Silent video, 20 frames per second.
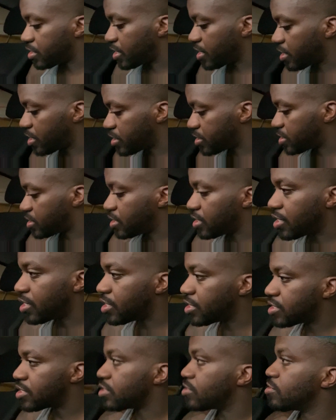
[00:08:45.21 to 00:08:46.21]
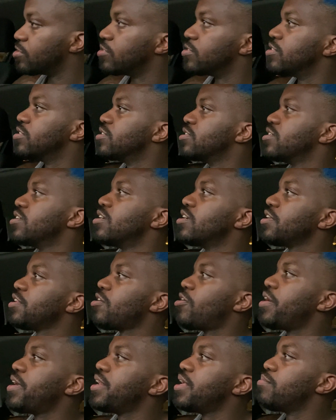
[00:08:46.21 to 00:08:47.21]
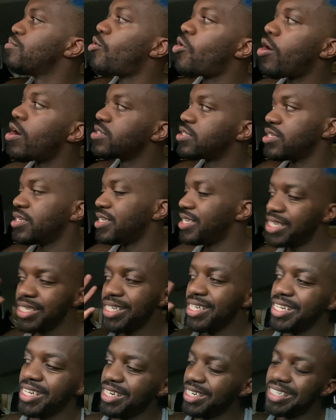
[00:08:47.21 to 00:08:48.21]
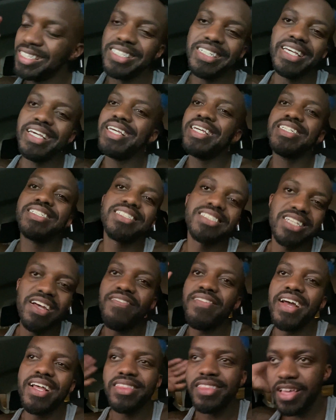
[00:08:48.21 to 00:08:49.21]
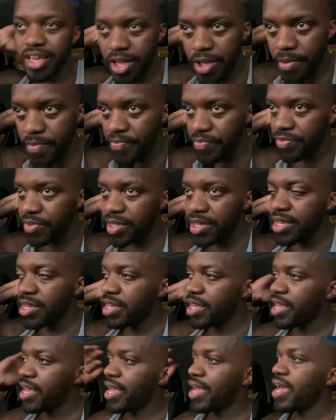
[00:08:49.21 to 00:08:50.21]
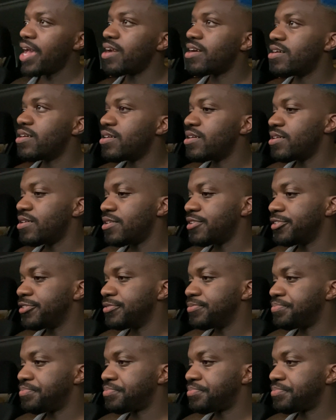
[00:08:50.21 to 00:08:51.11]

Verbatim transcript: in the seats, or, you know, any marks, and any little dings, stuff like that, and, uh,